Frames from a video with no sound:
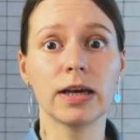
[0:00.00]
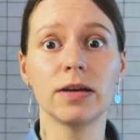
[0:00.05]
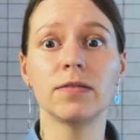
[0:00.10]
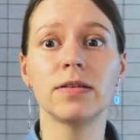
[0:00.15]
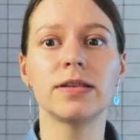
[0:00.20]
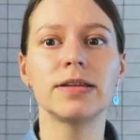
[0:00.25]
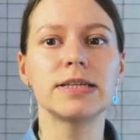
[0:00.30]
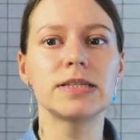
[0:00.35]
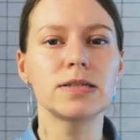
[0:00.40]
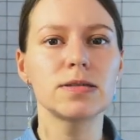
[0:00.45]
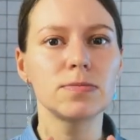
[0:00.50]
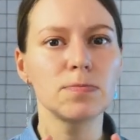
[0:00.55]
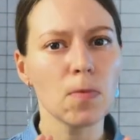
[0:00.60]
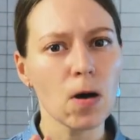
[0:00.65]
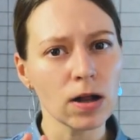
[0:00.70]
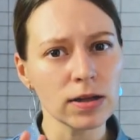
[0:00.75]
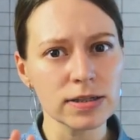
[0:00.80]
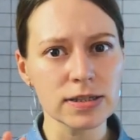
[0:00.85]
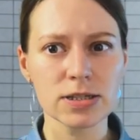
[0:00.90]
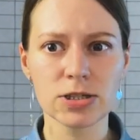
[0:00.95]
even the
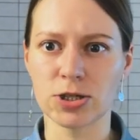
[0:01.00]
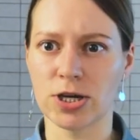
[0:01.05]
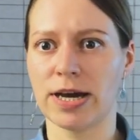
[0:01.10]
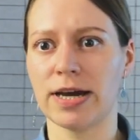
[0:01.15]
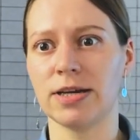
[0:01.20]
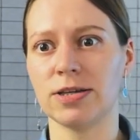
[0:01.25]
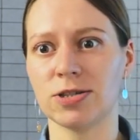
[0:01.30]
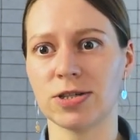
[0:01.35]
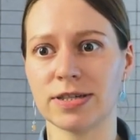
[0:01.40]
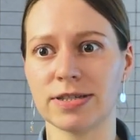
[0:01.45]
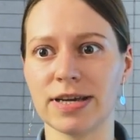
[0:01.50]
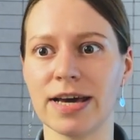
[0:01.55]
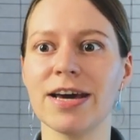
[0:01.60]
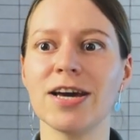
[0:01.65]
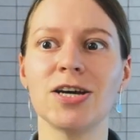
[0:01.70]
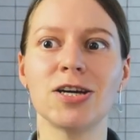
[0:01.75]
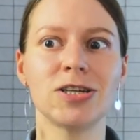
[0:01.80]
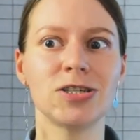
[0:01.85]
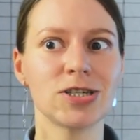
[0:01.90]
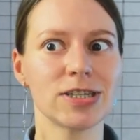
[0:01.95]
smallest changes.
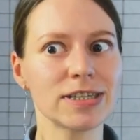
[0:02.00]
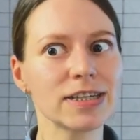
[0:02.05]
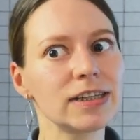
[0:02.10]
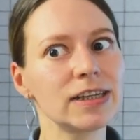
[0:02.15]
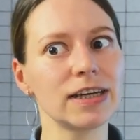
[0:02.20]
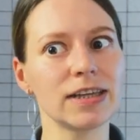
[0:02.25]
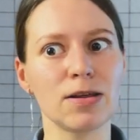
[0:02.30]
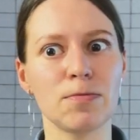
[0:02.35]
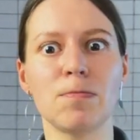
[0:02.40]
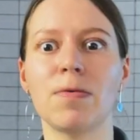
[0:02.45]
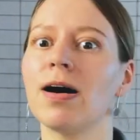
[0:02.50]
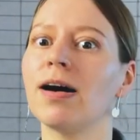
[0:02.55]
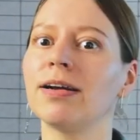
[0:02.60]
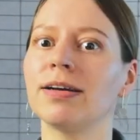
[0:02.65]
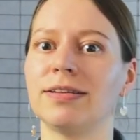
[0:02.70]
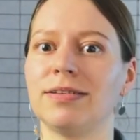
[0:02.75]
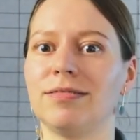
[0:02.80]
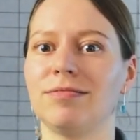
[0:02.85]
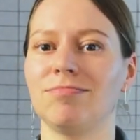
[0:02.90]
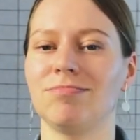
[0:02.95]
Just click the
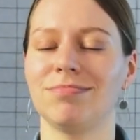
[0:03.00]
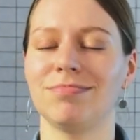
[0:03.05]
button.